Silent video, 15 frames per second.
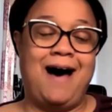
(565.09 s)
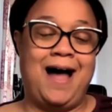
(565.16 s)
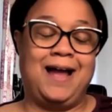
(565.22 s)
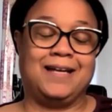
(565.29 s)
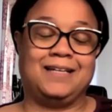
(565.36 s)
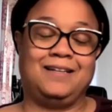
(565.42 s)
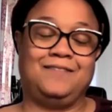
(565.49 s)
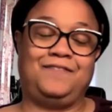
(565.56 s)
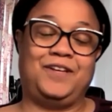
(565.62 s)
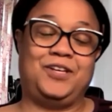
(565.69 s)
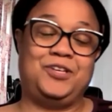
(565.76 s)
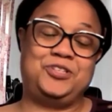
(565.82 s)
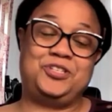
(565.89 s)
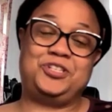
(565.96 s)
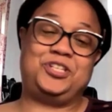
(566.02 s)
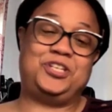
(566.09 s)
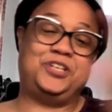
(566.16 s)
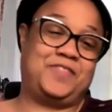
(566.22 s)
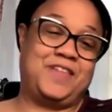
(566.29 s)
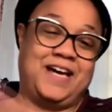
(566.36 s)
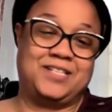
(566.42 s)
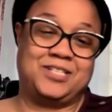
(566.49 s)
I confused
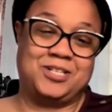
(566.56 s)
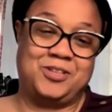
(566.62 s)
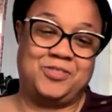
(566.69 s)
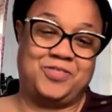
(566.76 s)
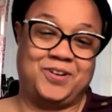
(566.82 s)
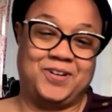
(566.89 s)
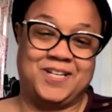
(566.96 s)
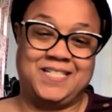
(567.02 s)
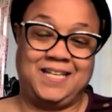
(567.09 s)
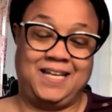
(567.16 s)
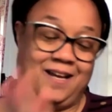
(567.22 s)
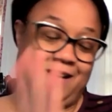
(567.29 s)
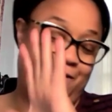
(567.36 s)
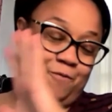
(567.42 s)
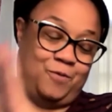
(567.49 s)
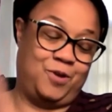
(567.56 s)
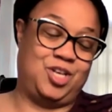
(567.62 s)
2013,